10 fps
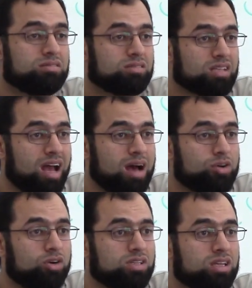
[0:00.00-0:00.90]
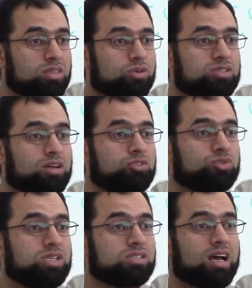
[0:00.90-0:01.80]
Sahaba already in those
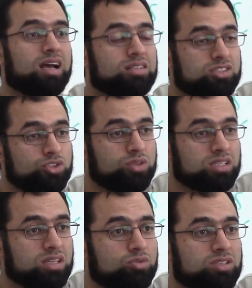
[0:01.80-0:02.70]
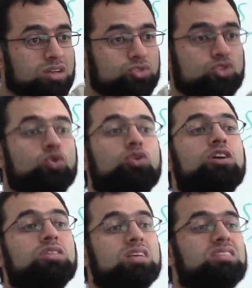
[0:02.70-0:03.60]
countries, and students in those countries who
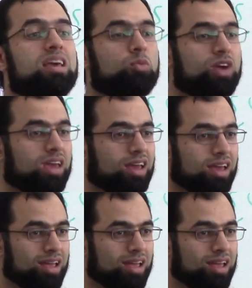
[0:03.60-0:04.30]
learned the same way.